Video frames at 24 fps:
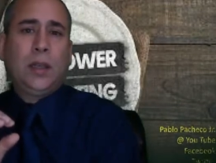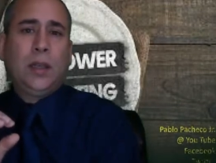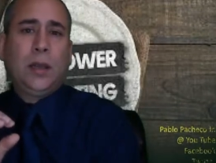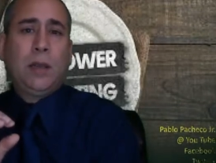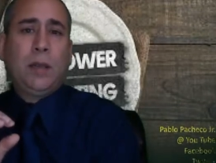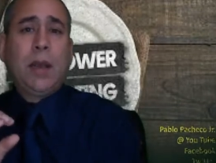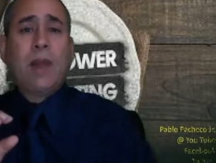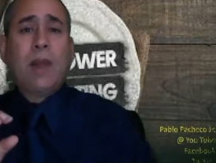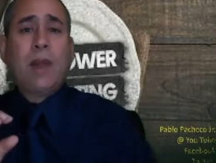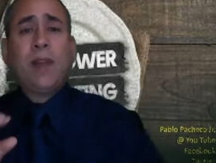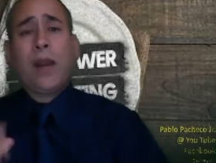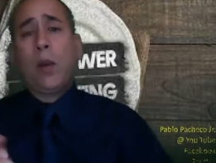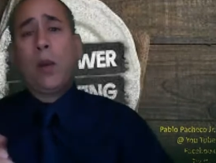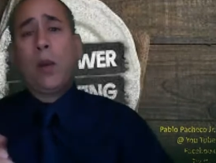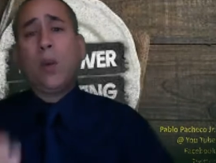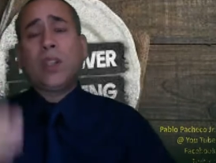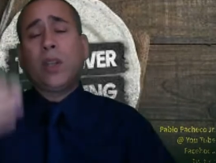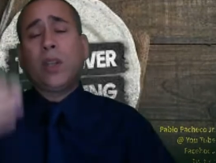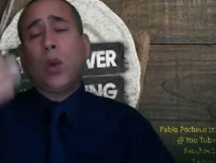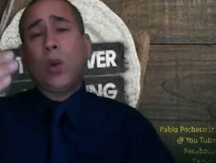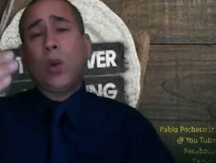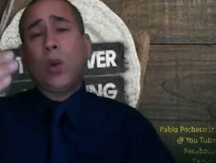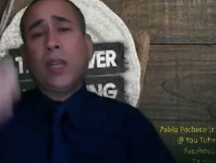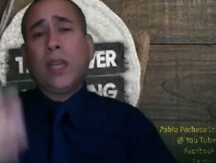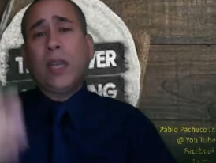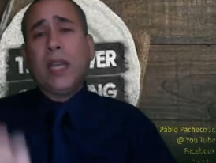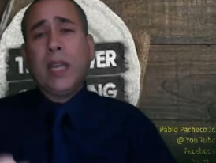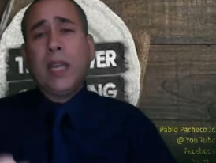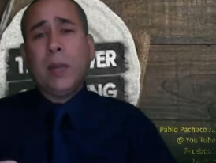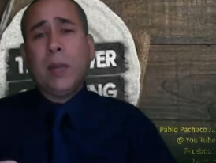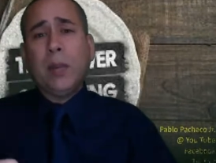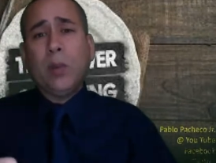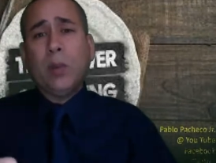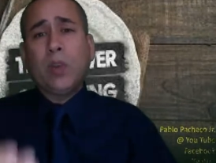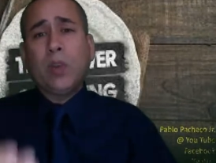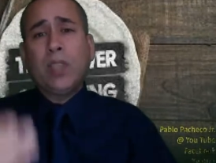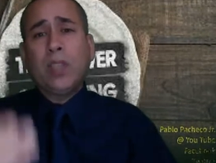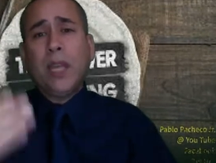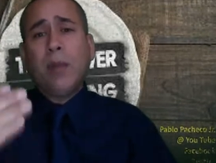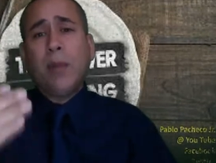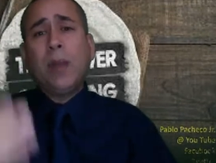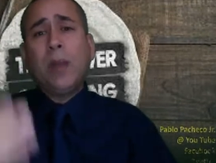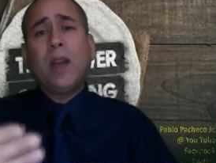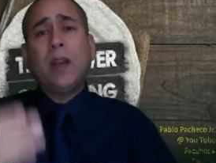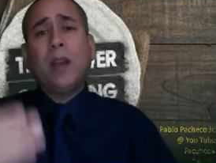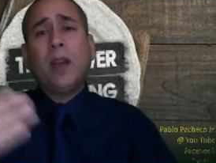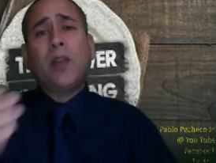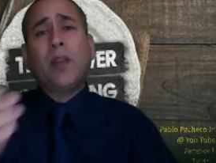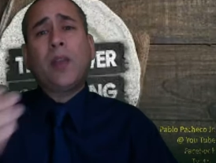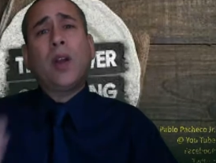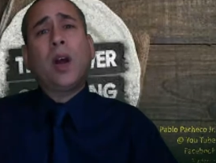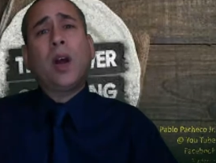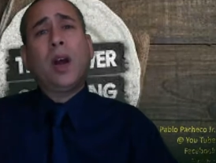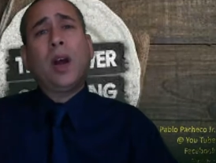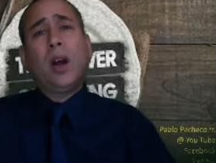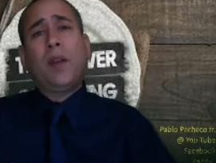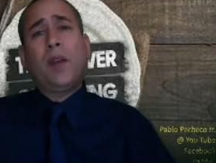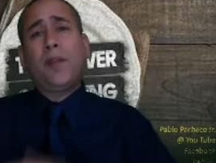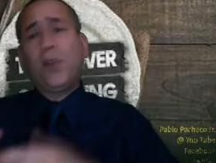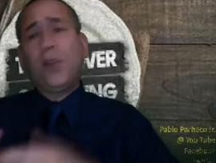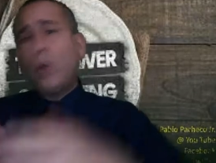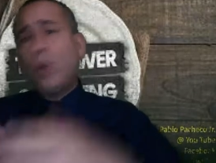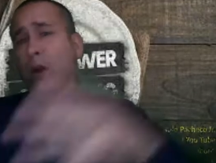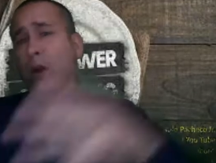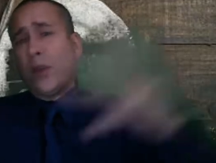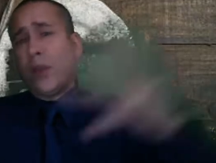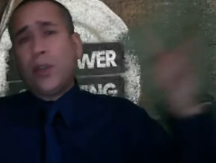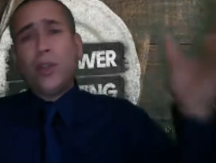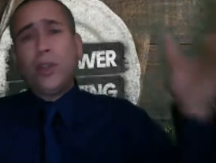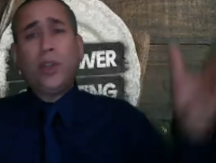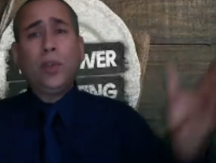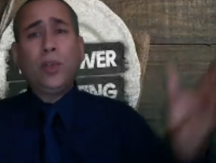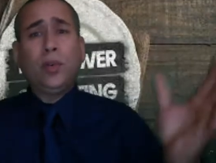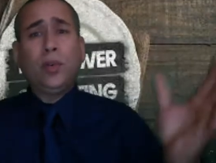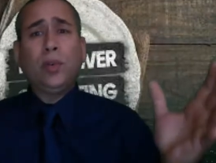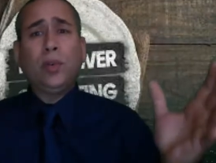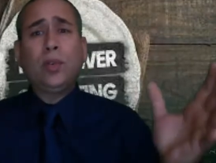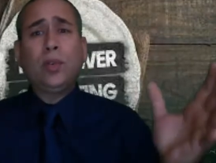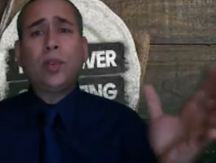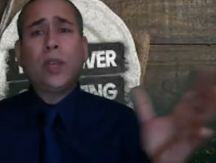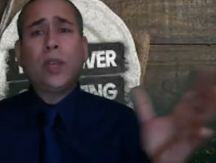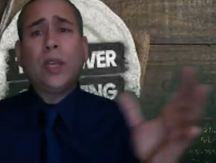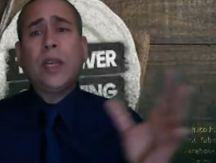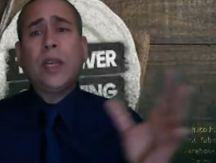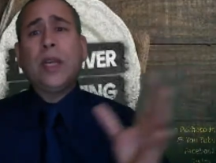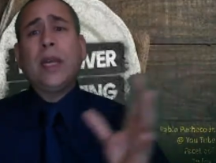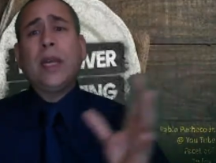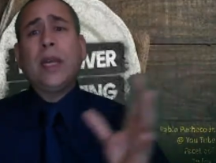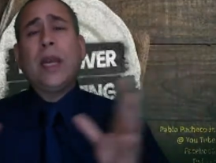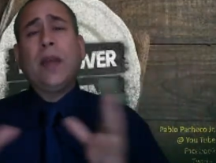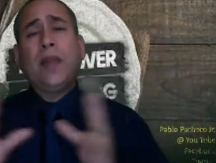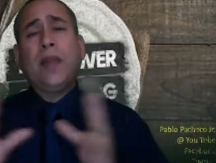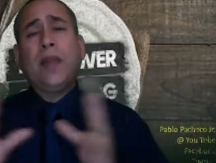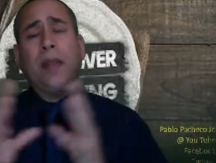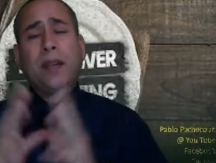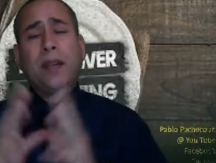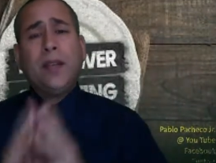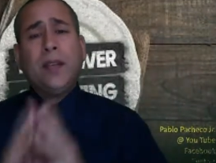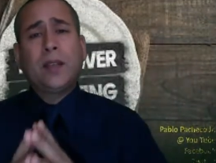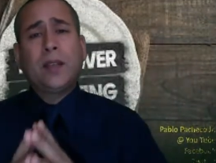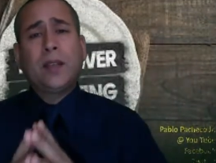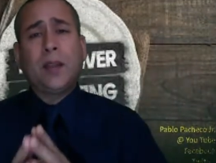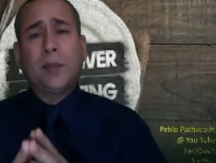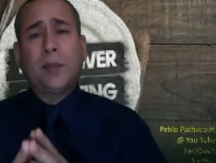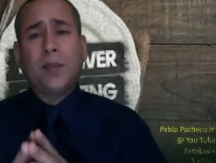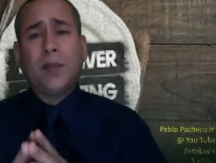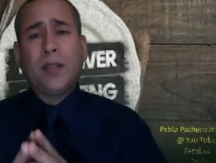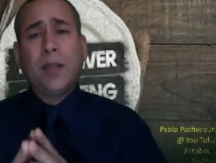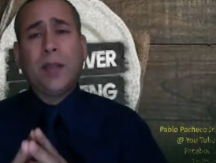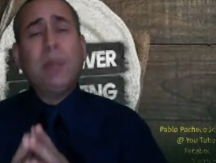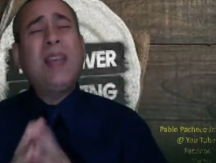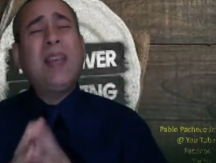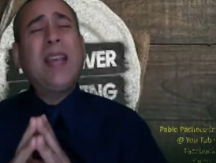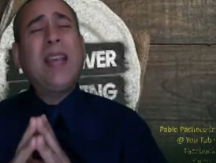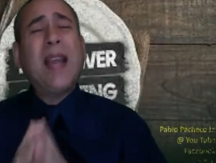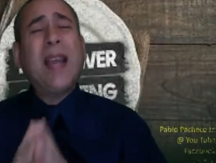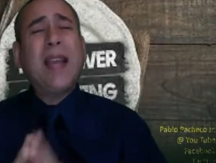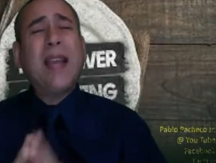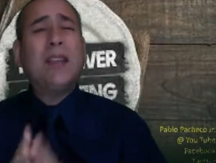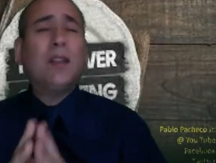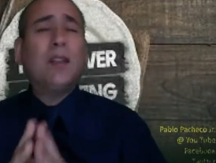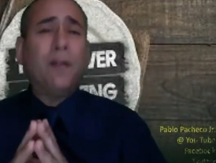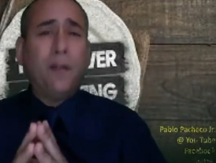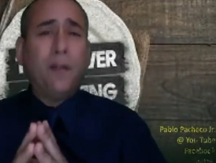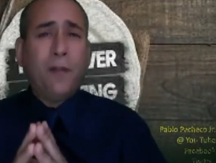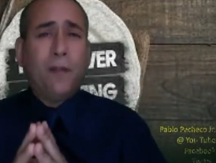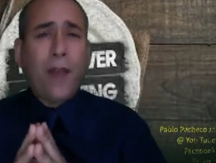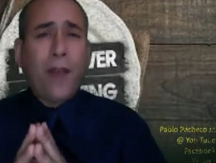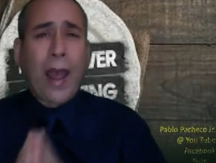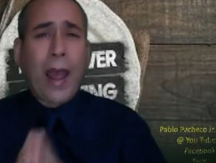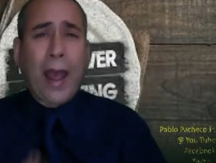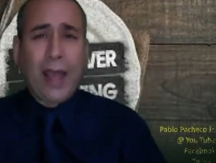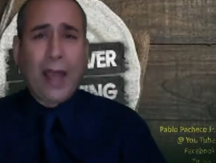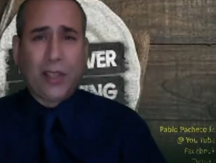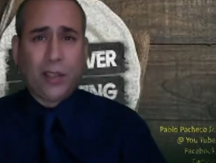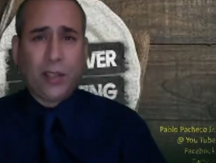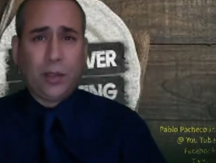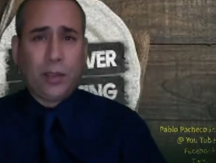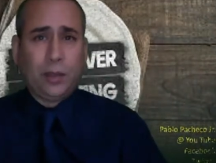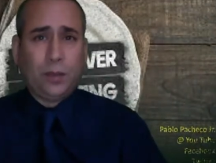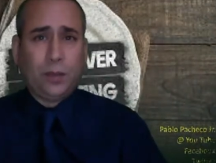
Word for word: Matter of fact, it wasn't only him, it was him and another a few other Jews. They did something. They began to fast.